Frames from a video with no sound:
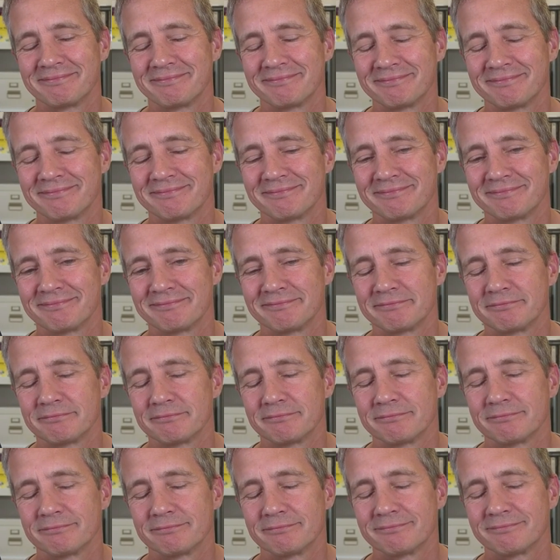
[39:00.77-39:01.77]

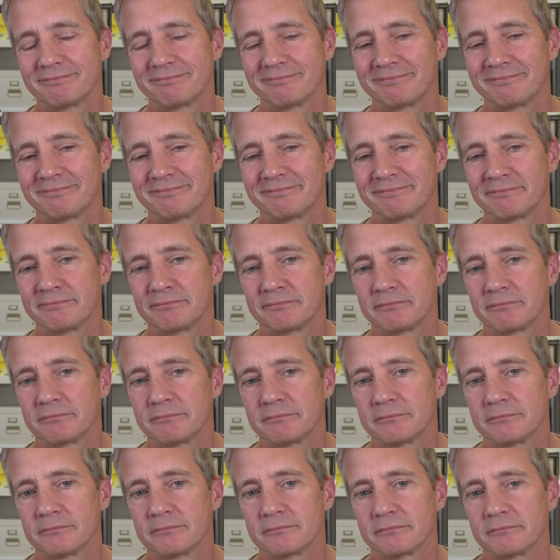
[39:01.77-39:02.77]

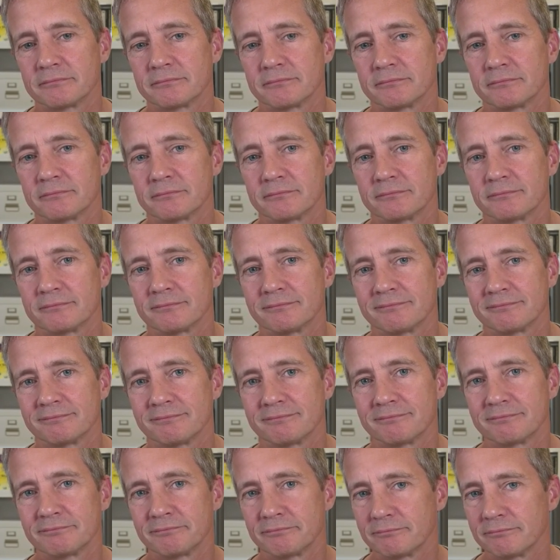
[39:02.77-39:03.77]

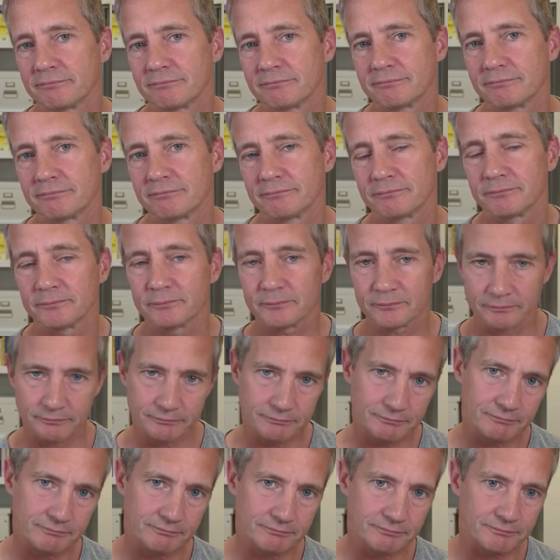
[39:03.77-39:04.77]

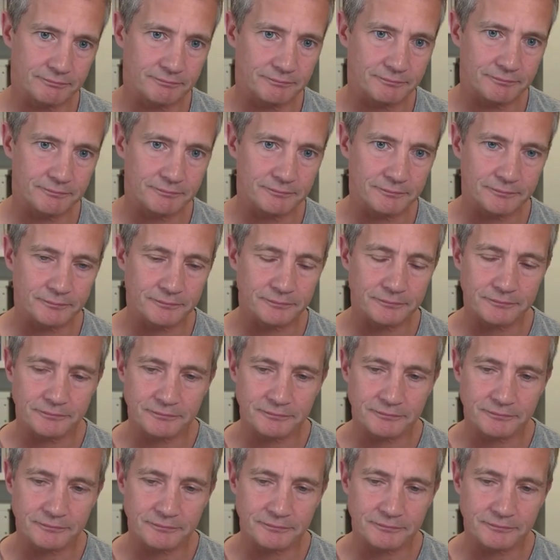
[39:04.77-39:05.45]
(silent)